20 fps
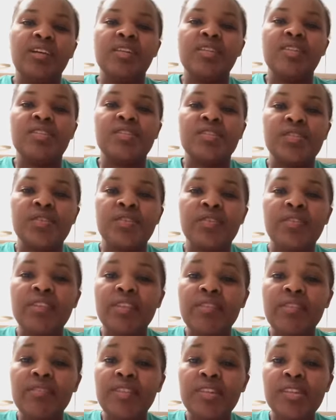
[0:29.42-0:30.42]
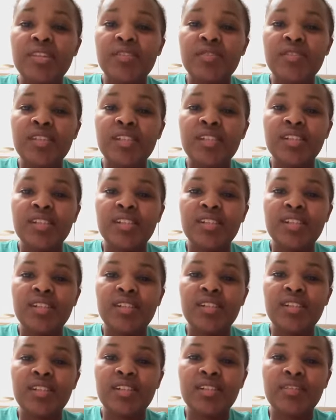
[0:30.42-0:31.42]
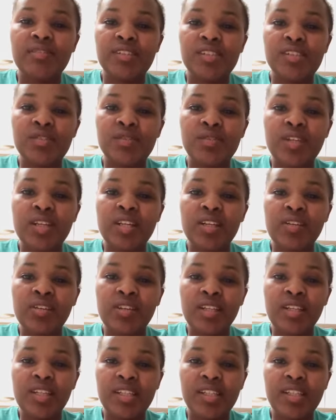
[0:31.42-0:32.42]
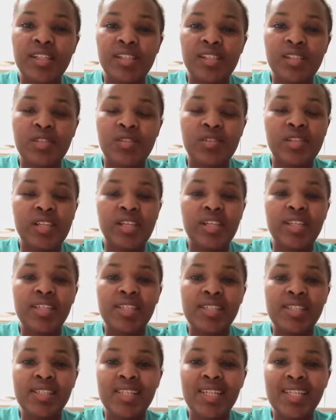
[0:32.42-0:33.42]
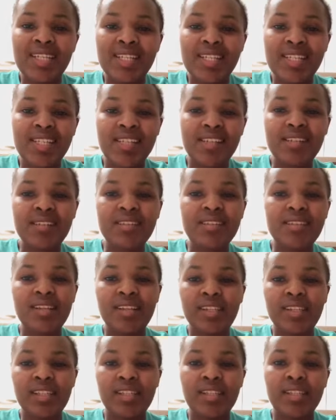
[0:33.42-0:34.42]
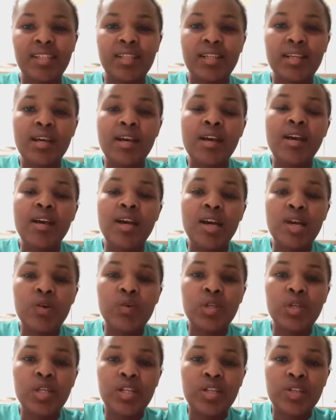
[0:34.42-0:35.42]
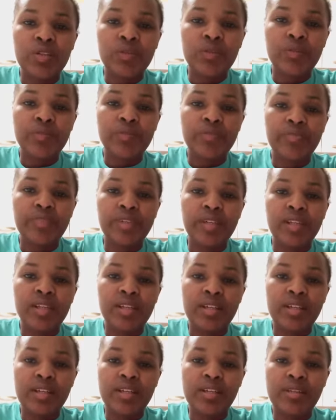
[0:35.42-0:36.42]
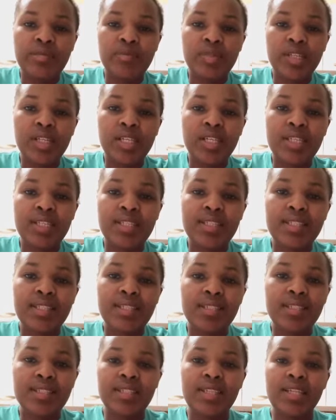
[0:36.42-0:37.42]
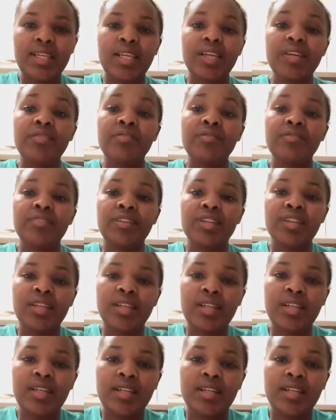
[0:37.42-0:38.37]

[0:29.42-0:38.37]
So the first word I would like us to learn is greetings, like how are you in Arabic is kifik